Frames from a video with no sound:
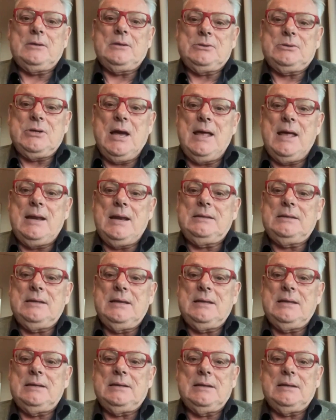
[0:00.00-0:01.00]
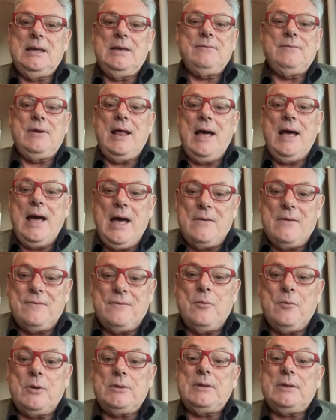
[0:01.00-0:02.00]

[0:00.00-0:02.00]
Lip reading: China did even half of